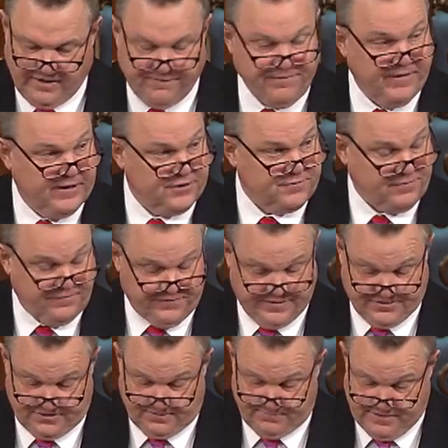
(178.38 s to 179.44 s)
funds for
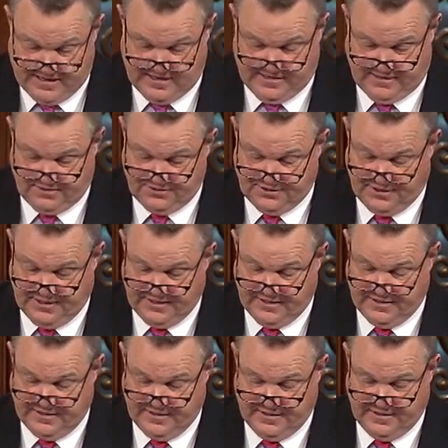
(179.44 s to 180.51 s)
physical barriers,
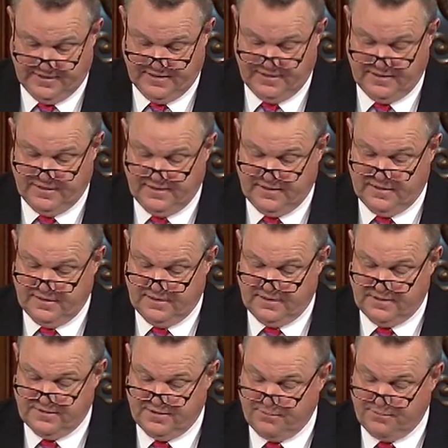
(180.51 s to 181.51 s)
the